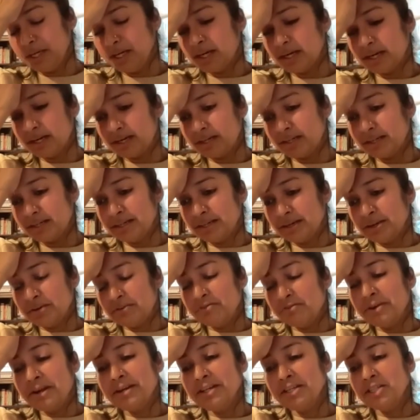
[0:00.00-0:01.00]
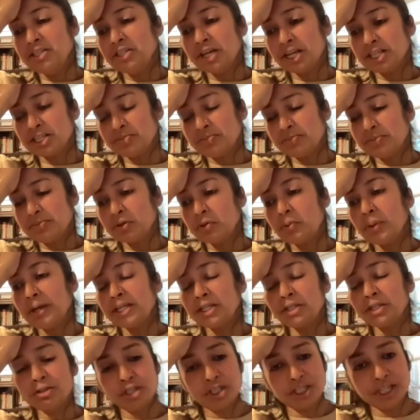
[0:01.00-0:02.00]
are very
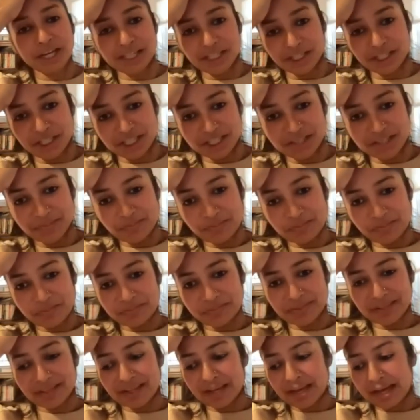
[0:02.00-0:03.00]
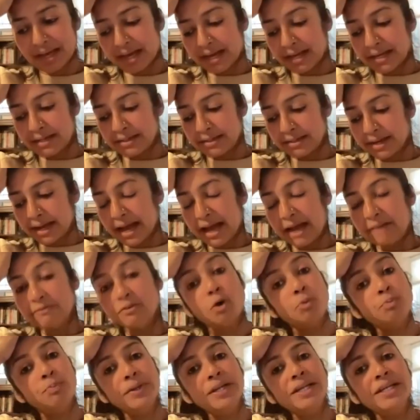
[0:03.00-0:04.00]
quick to judge and have
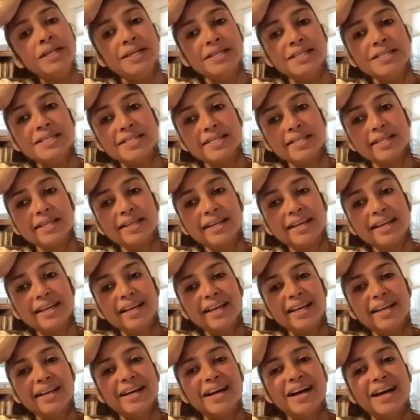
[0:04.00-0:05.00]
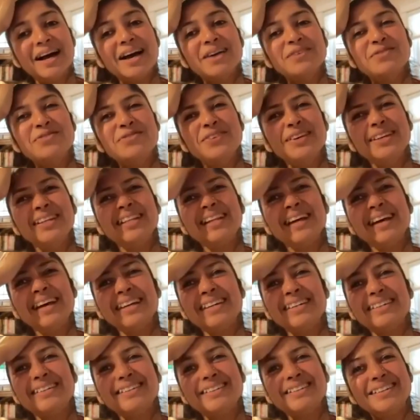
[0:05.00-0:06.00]
opinions. I feel
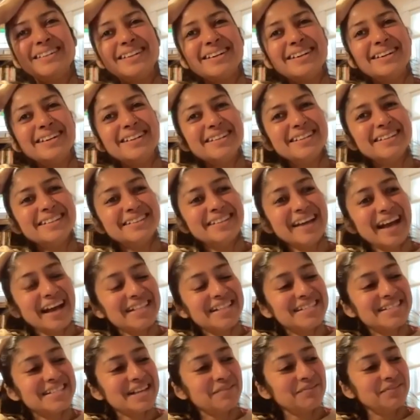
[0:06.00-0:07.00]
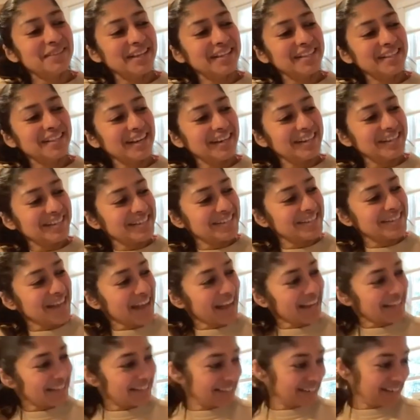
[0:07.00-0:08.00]
like that's something that is
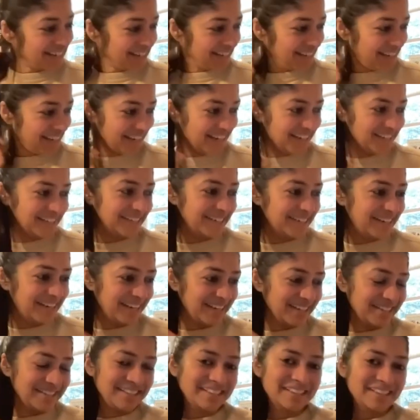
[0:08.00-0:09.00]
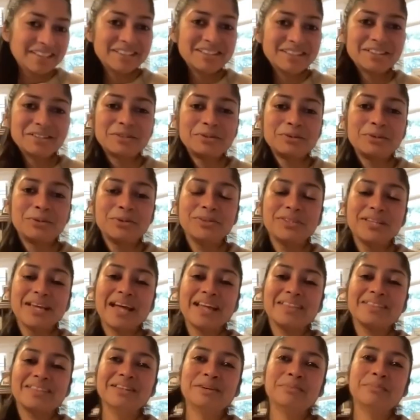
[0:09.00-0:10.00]
actually hindering the growth
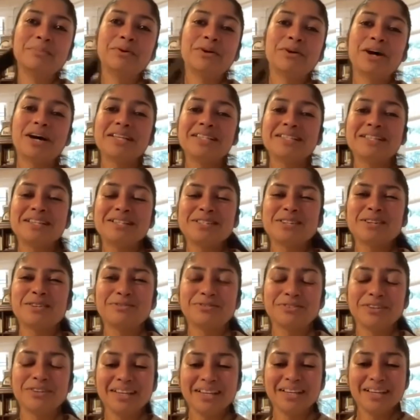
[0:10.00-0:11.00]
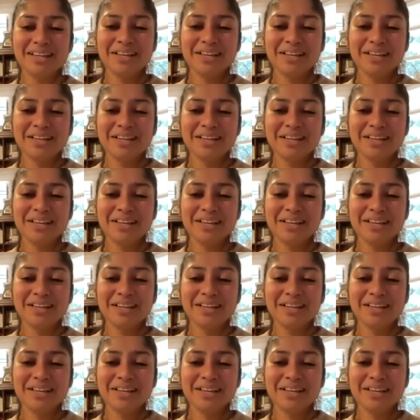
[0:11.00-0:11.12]
and the process of,